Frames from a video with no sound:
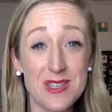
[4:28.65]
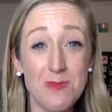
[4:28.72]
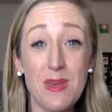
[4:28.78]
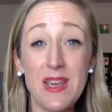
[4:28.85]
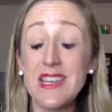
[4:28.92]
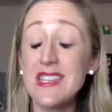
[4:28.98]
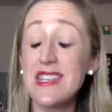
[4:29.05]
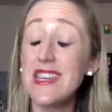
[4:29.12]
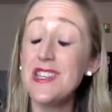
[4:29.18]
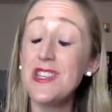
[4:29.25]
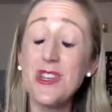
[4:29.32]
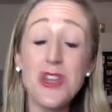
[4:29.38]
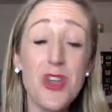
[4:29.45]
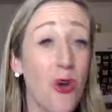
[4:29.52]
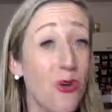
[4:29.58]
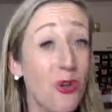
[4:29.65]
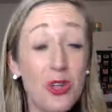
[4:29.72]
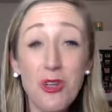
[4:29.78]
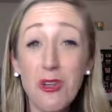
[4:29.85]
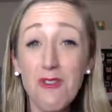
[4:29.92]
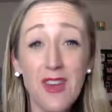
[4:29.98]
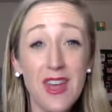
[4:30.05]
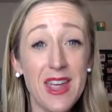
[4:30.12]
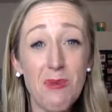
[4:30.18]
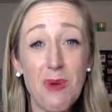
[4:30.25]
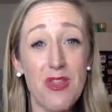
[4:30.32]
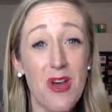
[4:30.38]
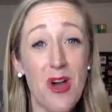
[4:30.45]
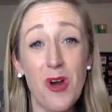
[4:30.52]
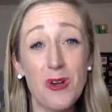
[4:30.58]
because there's no QV when
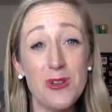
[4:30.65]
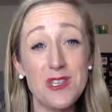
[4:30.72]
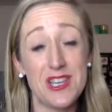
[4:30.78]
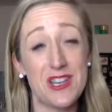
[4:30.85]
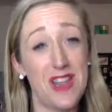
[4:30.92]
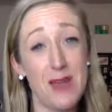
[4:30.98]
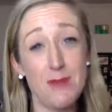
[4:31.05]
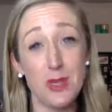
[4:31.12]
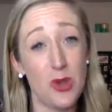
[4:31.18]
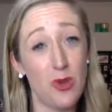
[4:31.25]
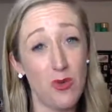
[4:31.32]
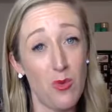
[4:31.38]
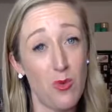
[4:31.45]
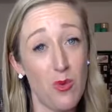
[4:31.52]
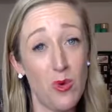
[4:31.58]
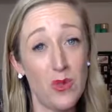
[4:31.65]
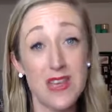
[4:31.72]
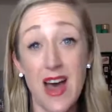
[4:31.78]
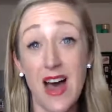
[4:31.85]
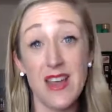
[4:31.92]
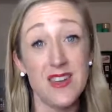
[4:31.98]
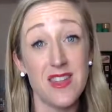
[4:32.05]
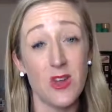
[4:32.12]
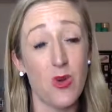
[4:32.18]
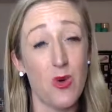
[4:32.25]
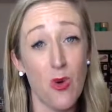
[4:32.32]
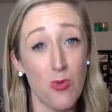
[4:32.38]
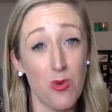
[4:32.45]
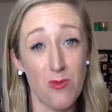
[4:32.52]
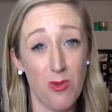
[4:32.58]
the host claims her rewards under the
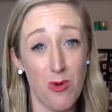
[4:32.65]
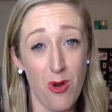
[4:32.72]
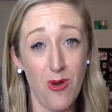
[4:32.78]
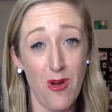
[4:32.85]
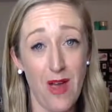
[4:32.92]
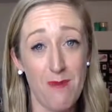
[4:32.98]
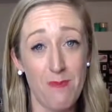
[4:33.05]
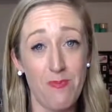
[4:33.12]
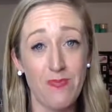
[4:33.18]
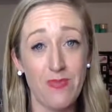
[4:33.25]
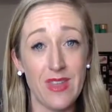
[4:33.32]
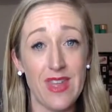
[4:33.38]
corporate program.